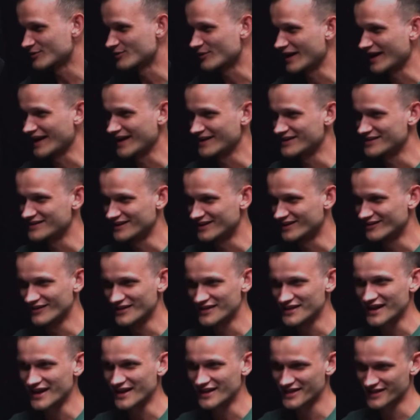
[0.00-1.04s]
rant, and it
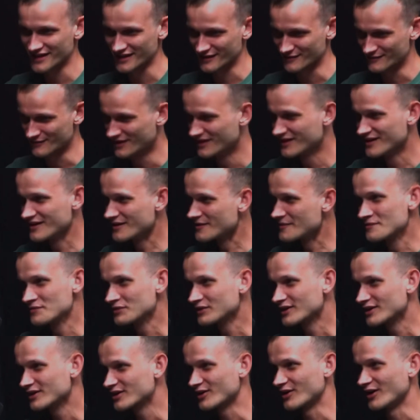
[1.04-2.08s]
was at some
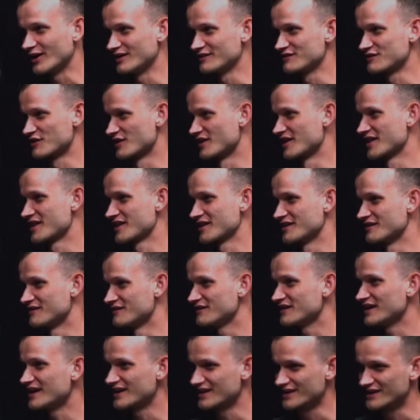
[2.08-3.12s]
conference in
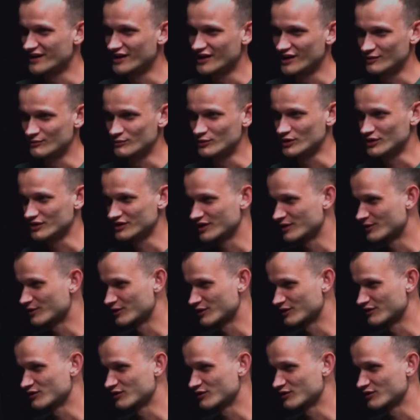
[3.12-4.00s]
Vietnam where they were,